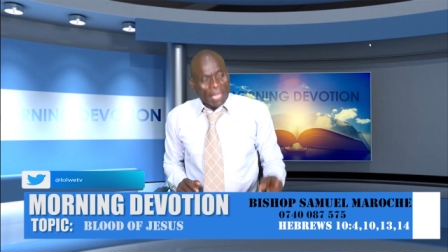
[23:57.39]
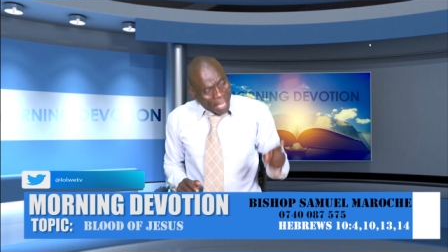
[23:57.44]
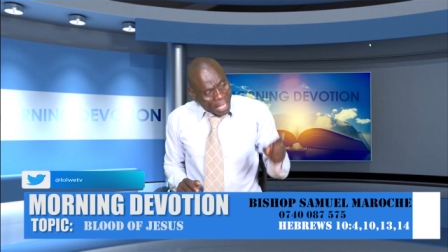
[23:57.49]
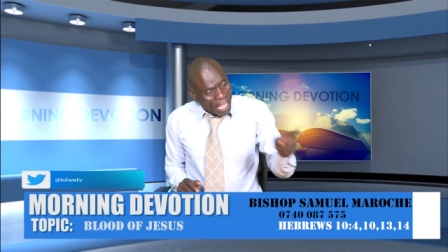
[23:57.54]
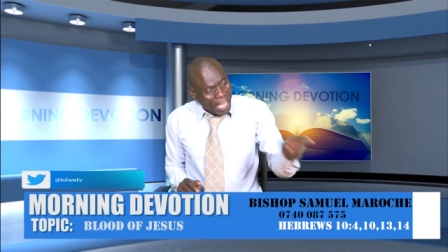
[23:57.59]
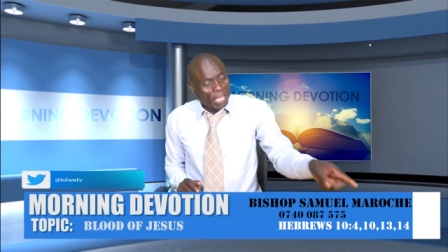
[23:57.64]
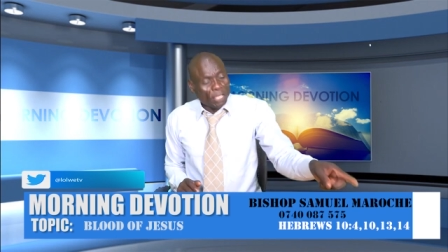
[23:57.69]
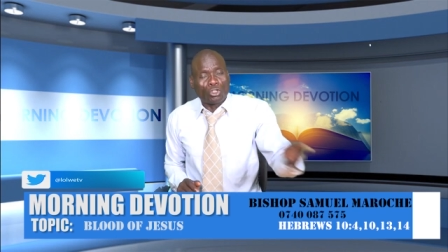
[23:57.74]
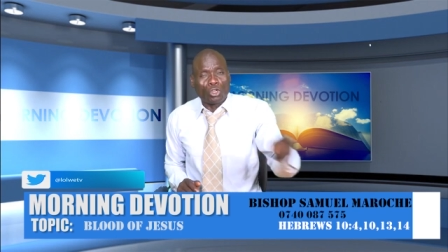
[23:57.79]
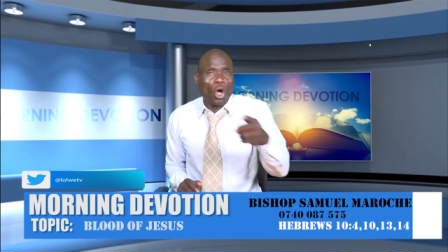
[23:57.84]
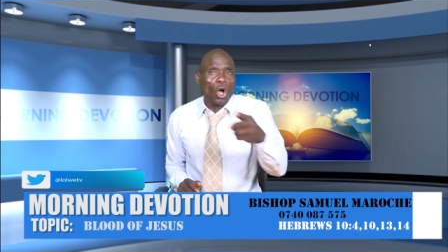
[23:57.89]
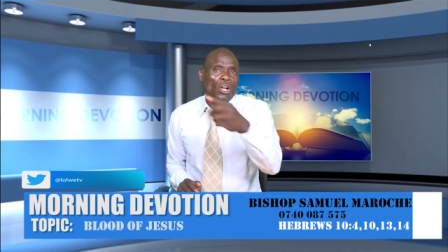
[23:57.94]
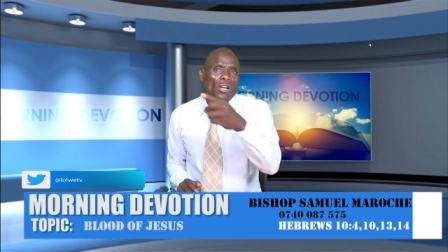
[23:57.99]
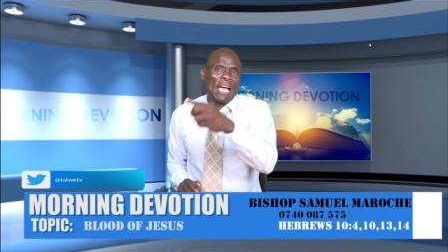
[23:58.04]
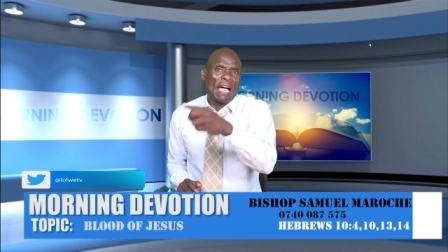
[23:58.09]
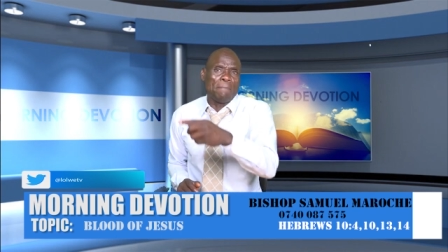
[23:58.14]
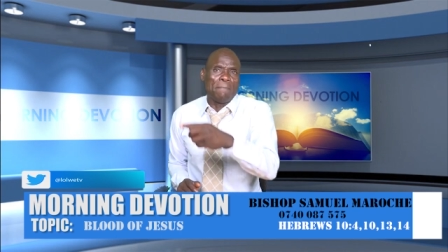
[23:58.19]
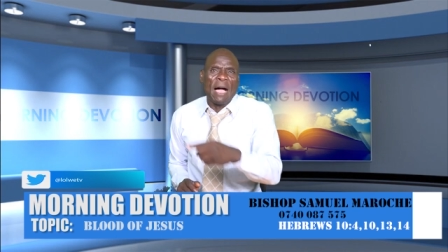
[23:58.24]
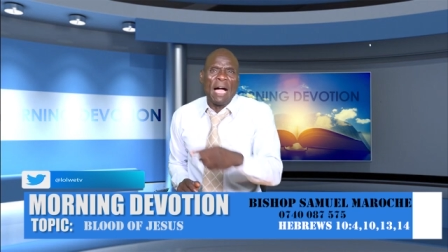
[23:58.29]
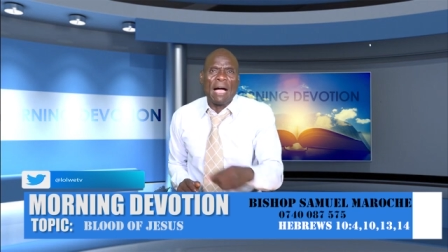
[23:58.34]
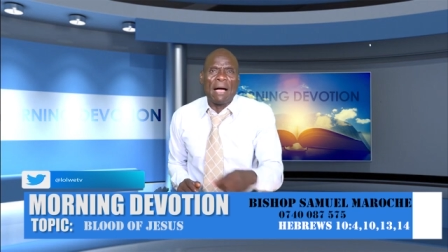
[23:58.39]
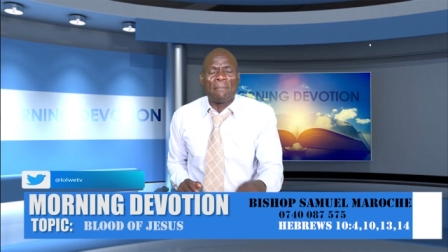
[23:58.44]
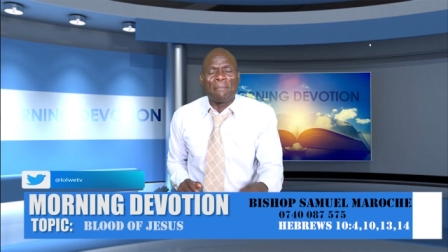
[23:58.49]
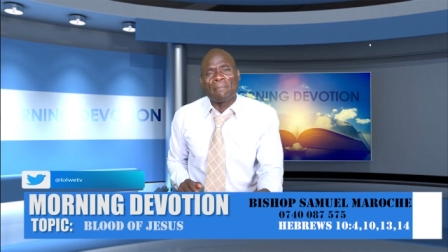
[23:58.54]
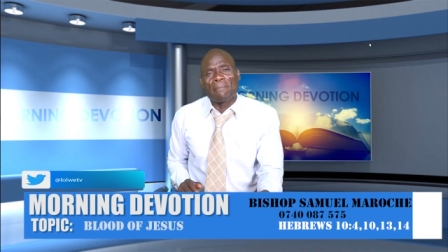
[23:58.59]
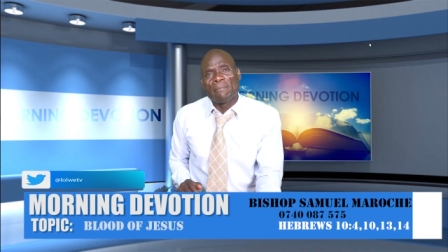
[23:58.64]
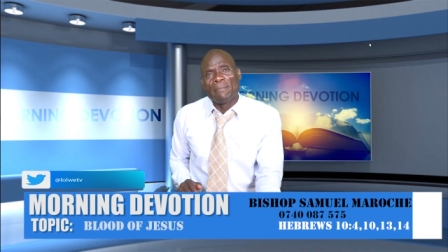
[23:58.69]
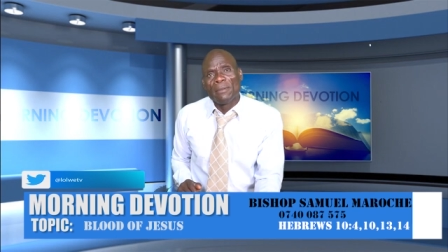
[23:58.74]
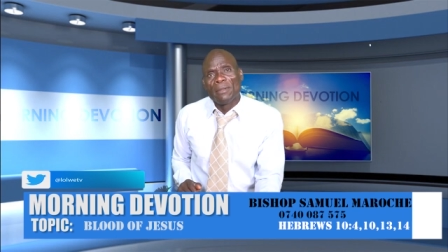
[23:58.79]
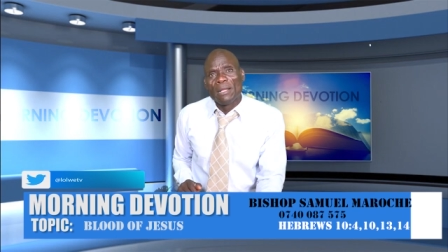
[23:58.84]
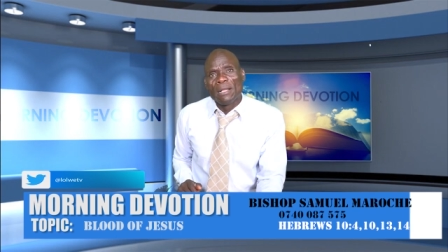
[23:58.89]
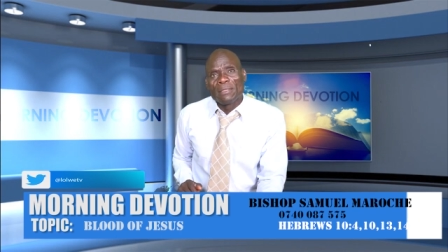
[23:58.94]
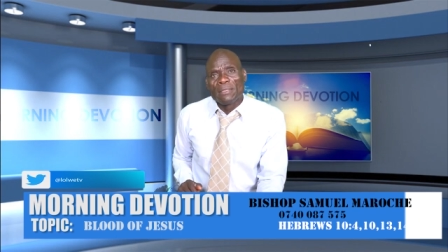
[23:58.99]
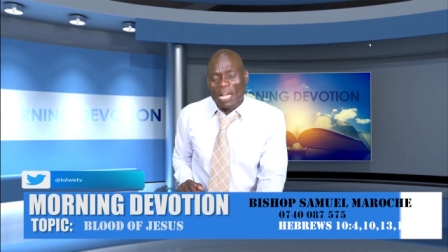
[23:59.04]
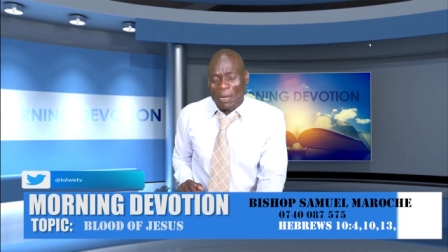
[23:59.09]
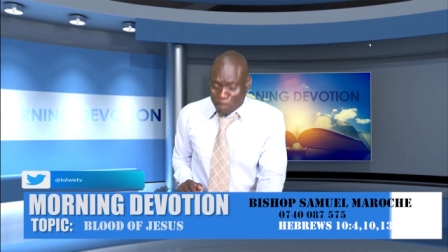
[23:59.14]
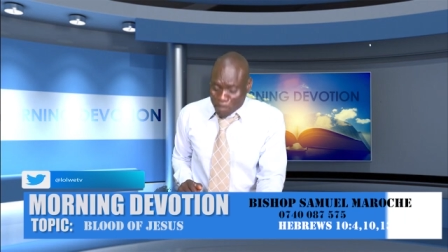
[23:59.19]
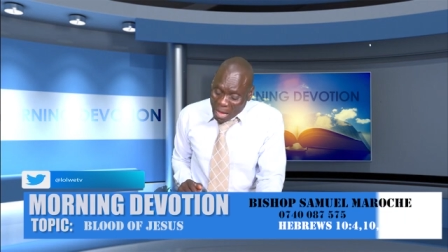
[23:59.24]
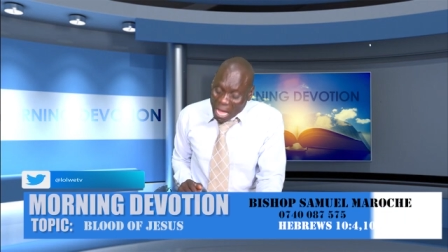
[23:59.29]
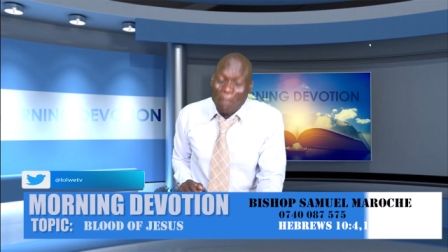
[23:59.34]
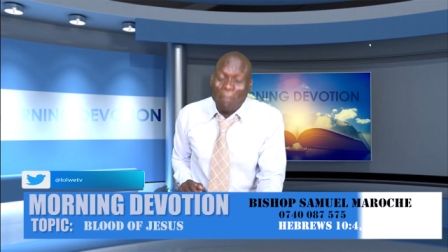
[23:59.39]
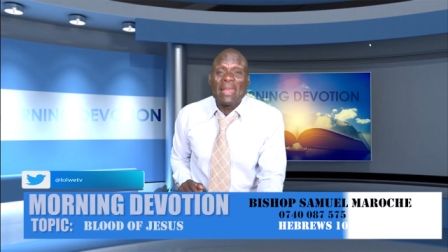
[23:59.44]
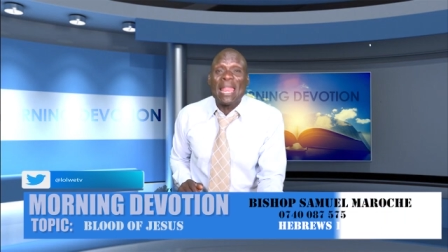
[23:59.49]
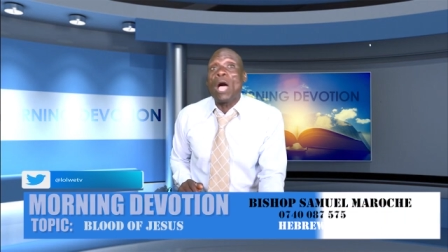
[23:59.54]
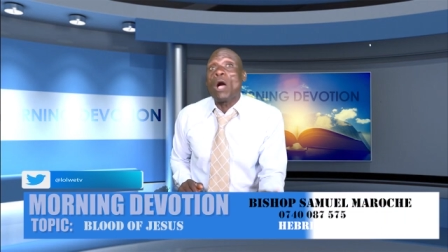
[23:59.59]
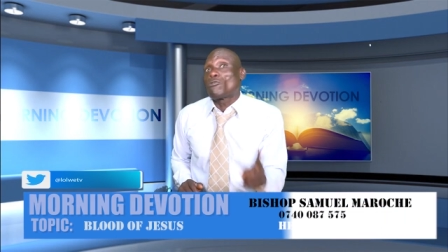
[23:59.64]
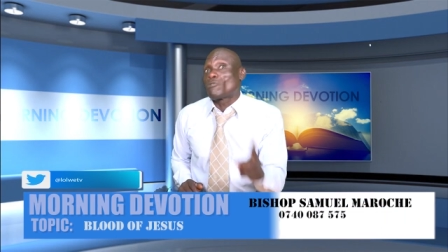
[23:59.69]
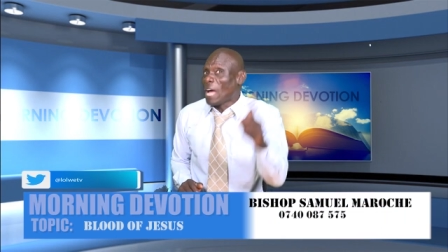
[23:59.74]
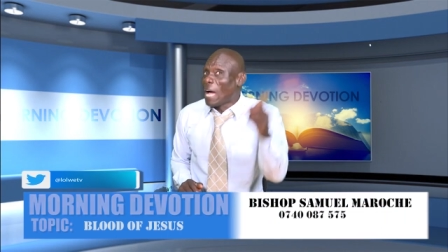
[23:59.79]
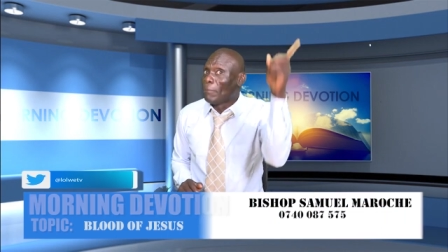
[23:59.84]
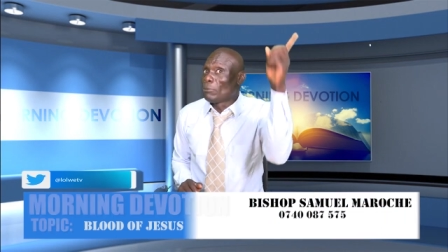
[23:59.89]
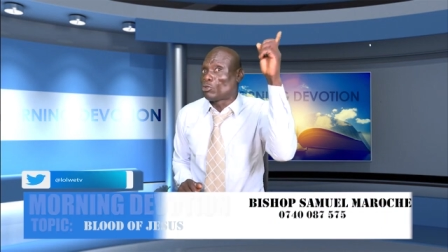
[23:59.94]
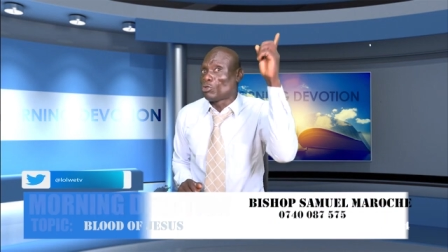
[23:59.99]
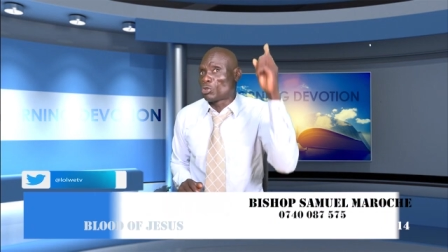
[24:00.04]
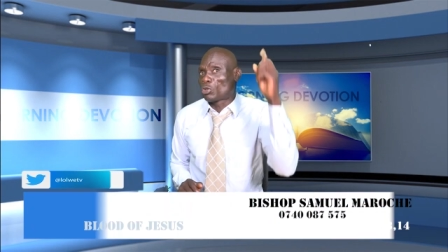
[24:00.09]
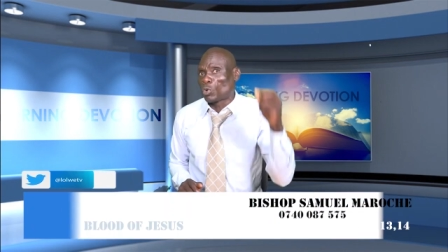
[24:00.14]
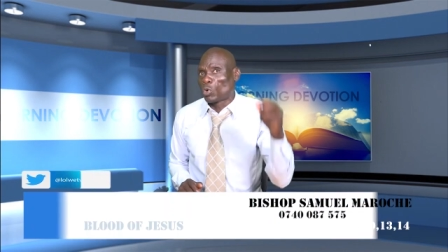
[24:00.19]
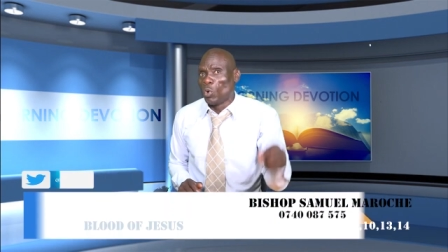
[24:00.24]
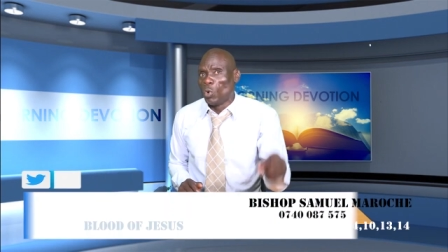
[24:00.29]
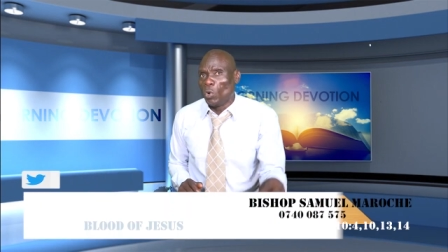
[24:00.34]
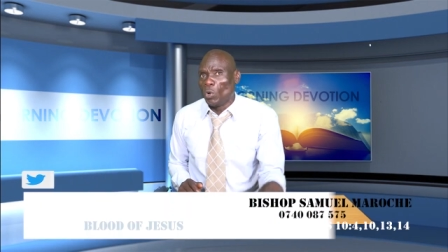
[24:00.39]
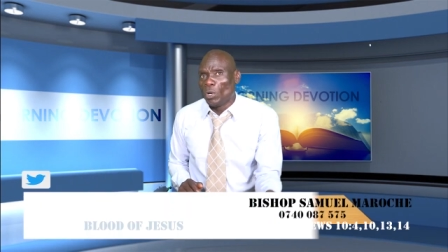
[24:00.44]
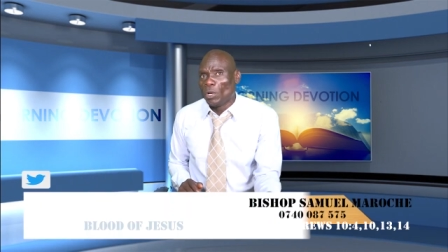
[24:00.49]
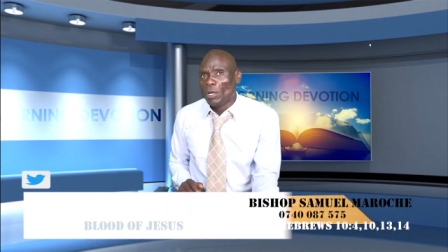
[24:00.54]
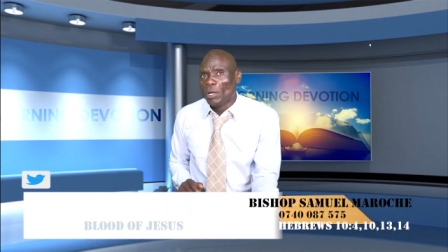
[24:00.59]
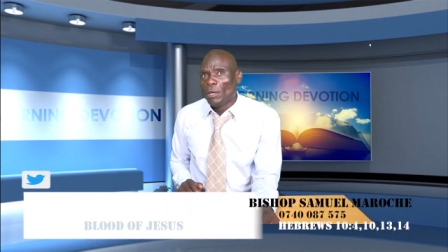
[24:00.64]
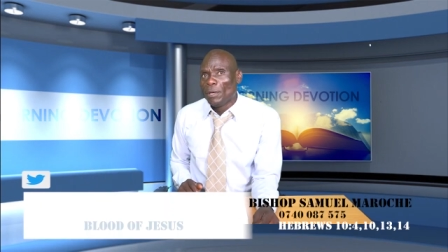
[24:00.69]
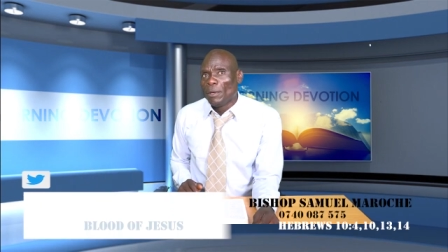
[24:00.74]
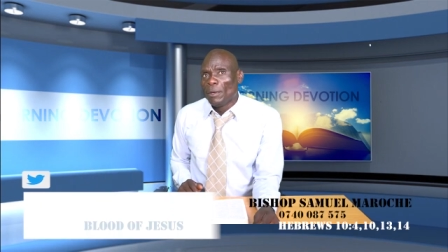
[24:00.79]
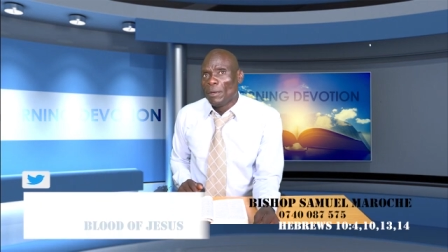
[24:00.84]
he told her mom that mom now come to school.